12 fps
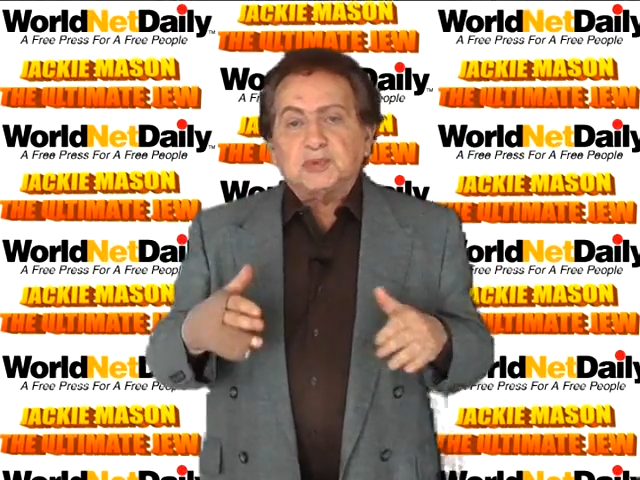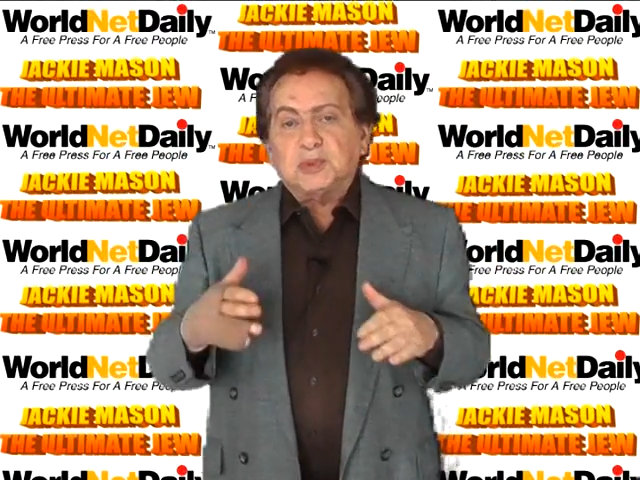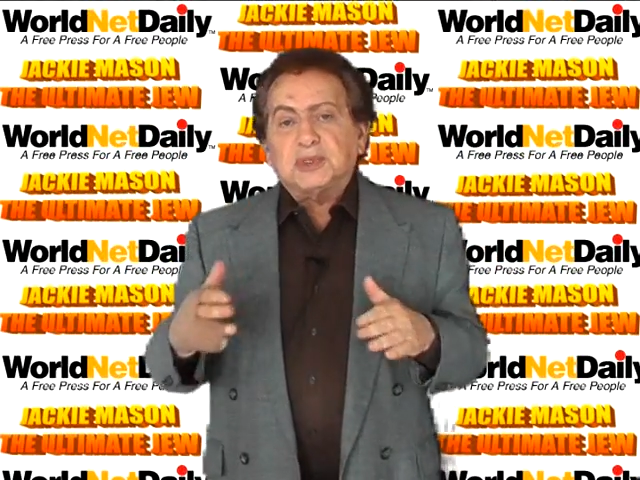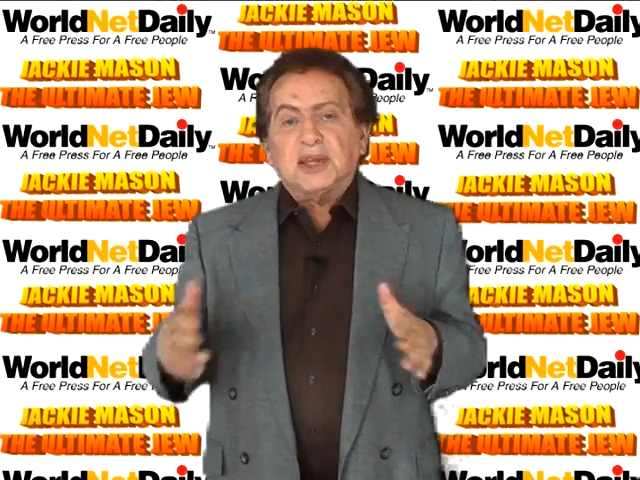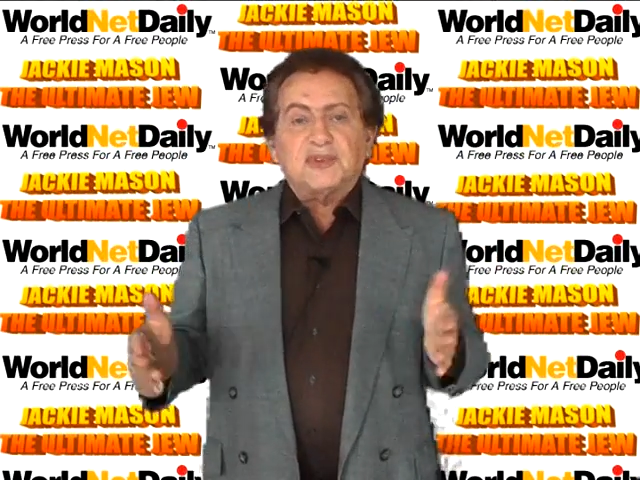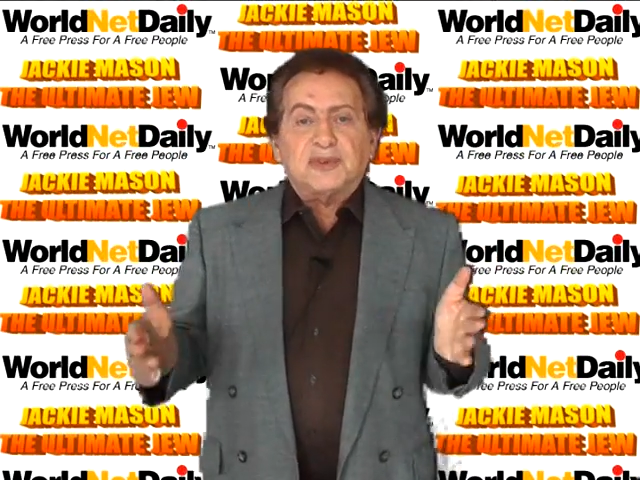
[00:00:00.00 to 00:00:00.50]

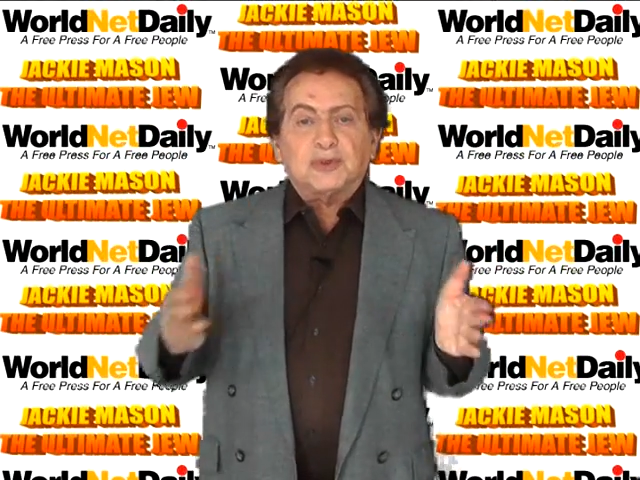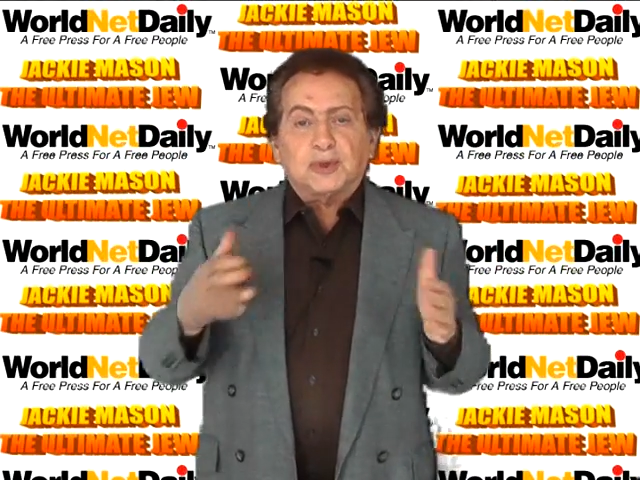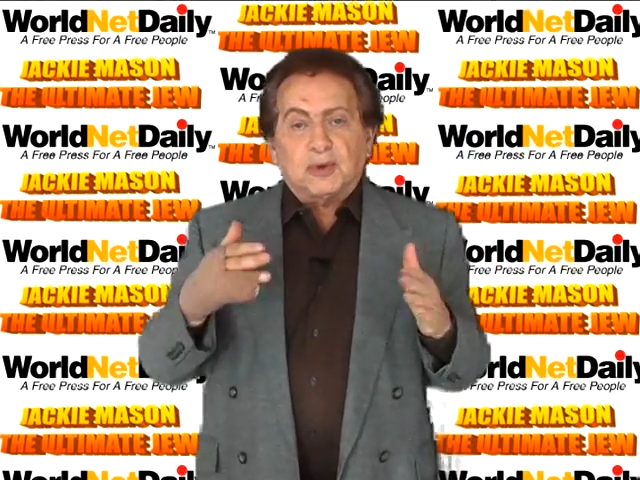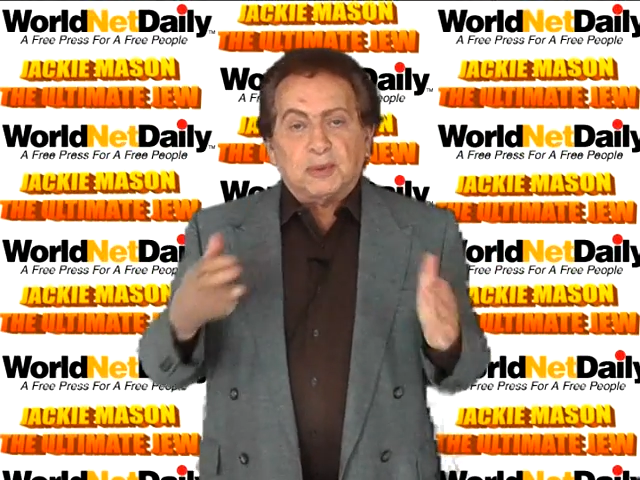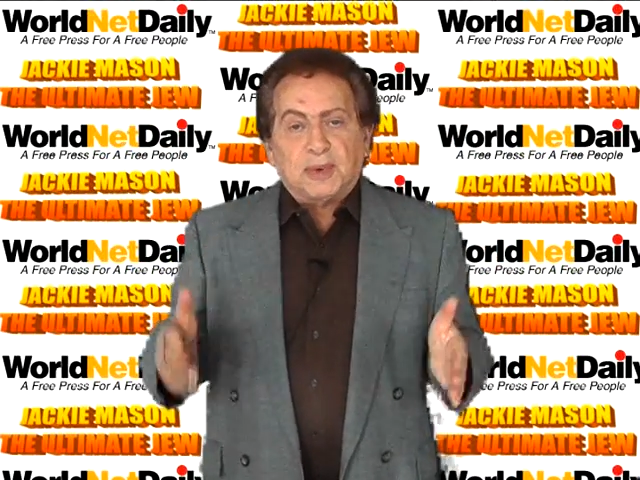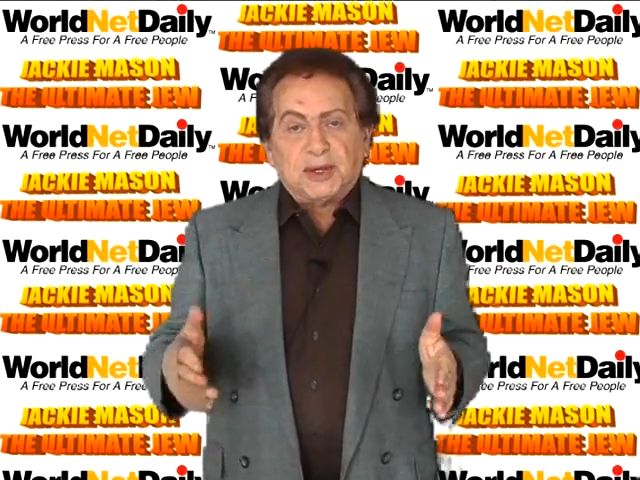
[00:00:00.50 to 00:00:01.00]
we'd never even
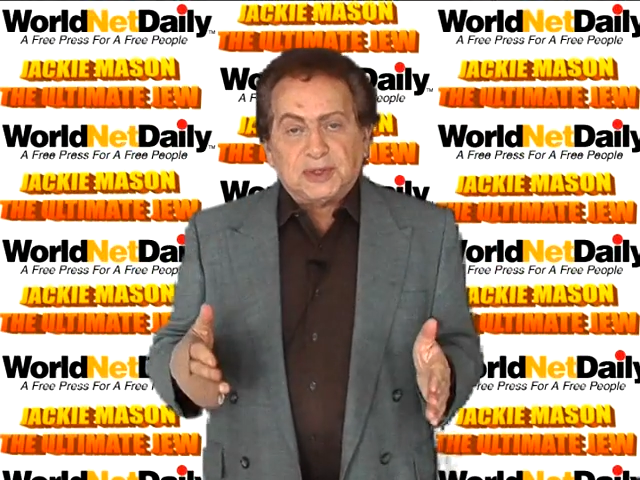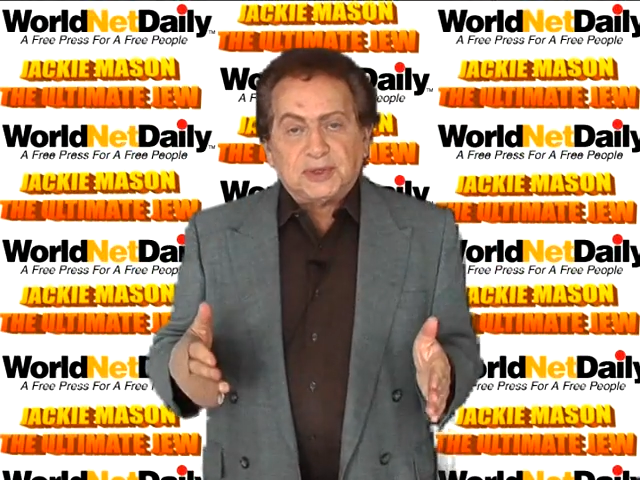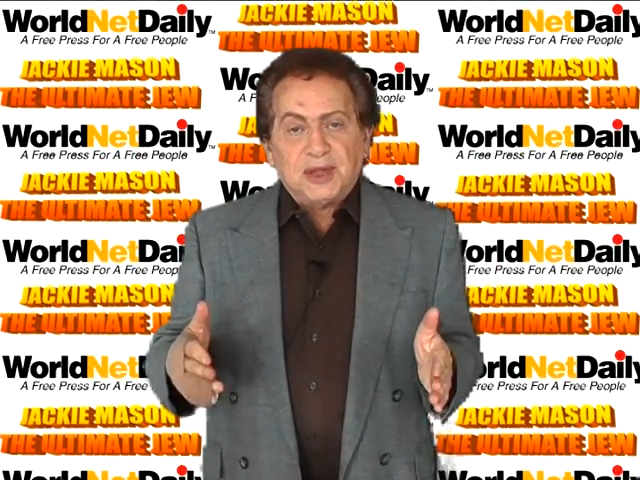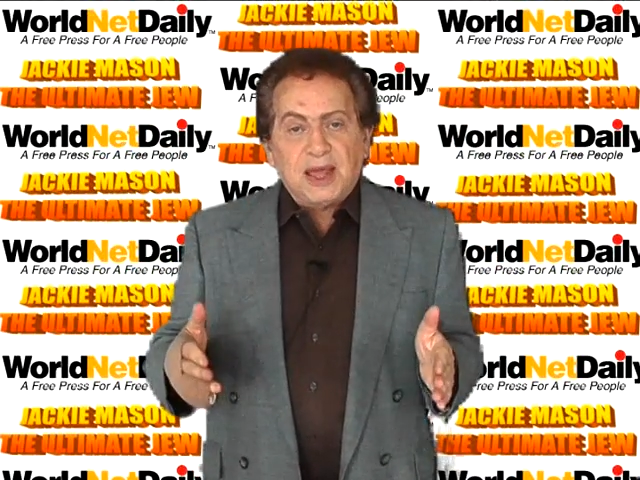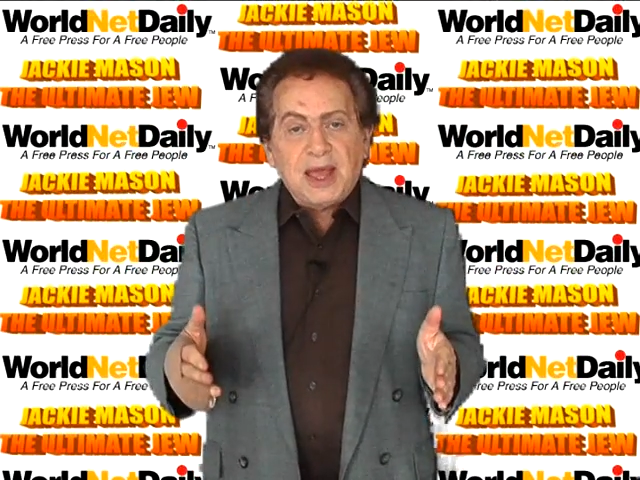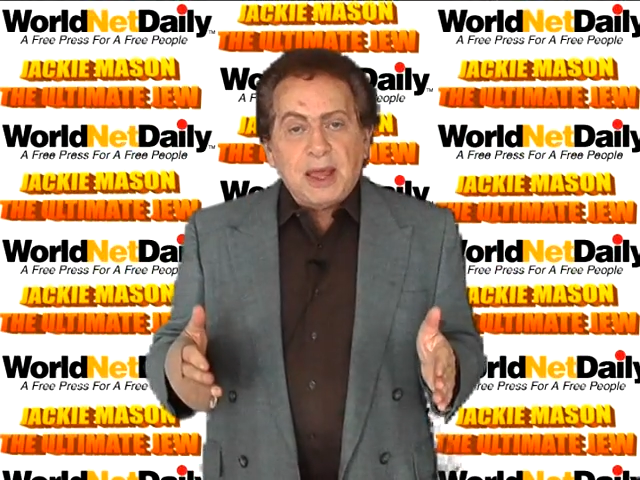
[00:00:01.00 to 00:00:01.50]
know about it.